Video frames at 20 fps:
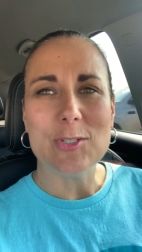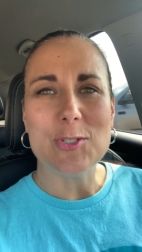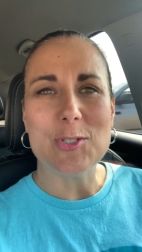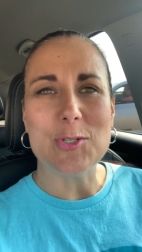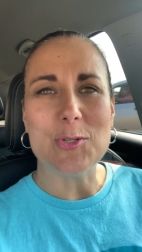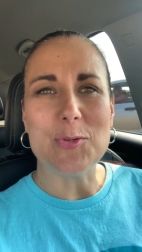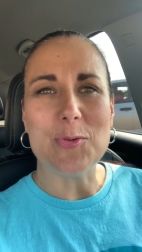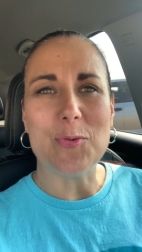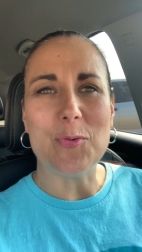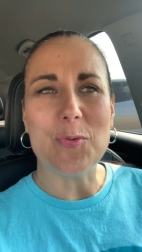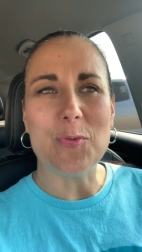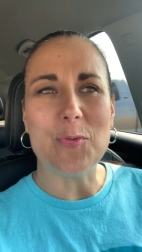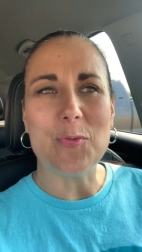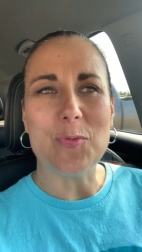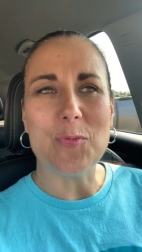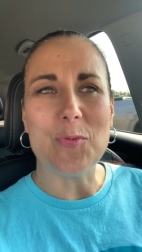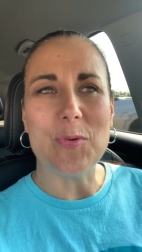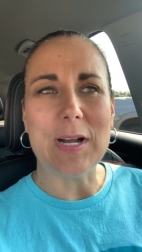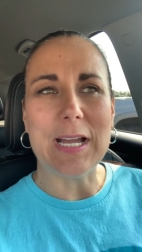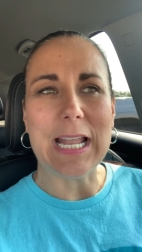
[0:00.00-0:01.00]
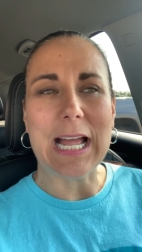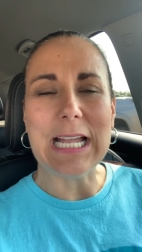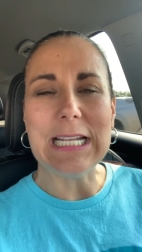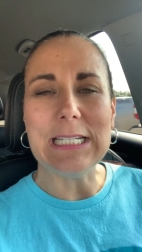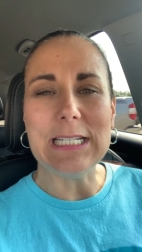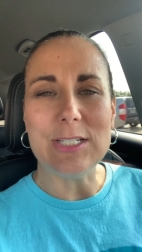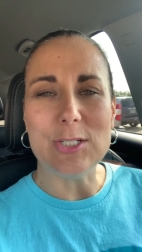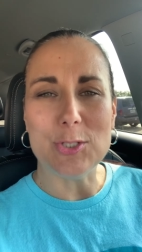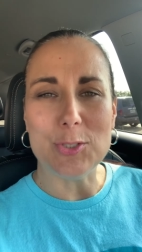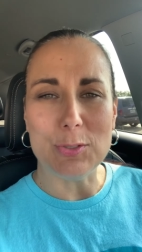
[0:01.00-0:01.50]
to what I
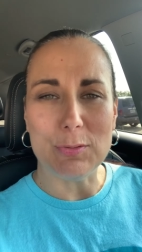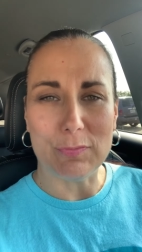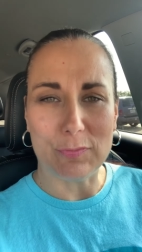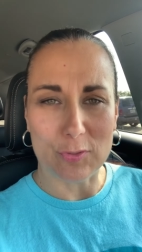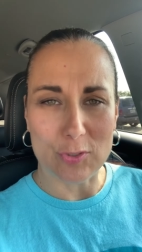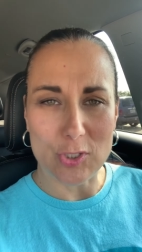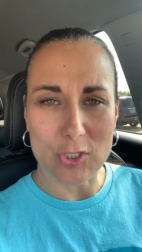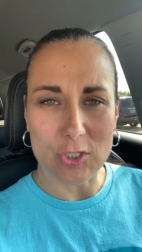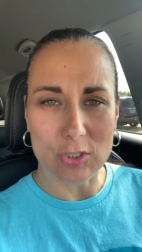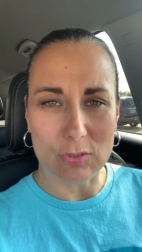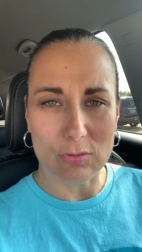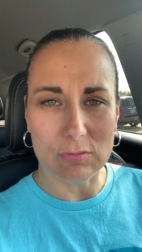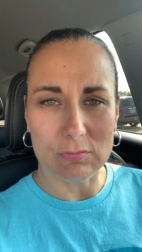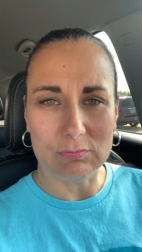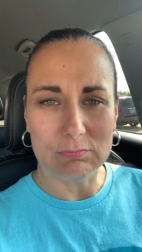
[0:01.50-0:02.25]
need to do for you.